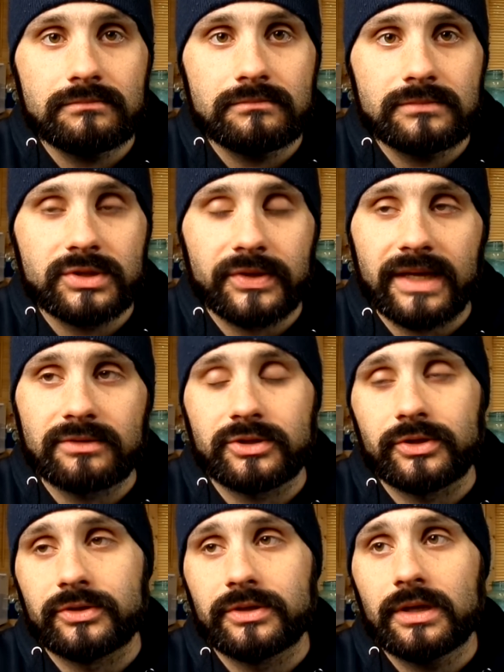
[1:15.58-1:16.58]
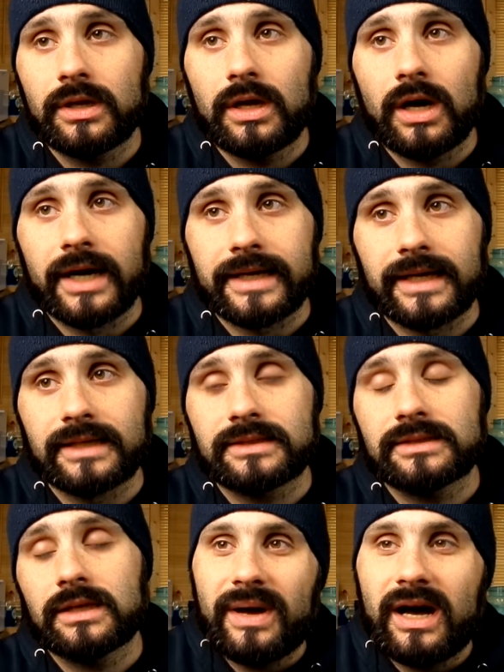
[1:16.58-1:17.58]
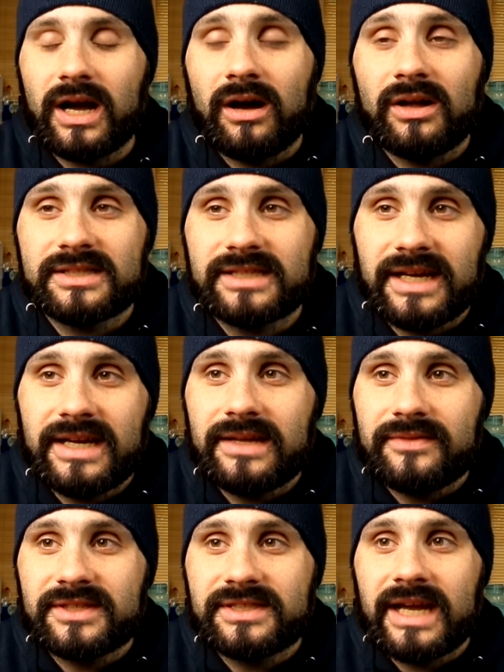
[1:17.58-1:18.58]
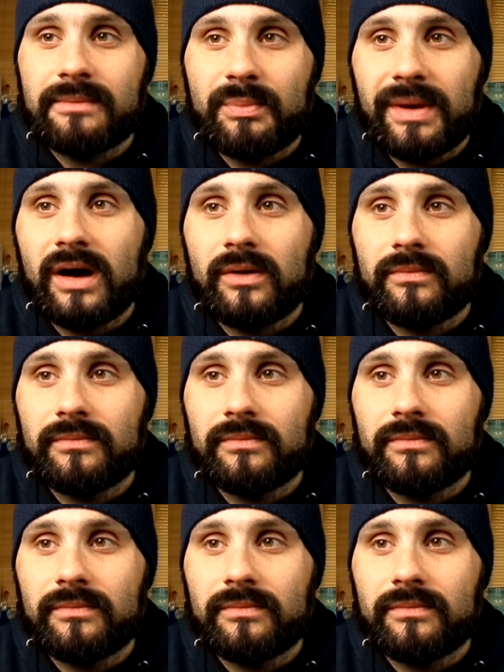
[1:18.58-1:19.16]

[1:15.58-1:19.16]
So that was good, I guess. I can't say the same about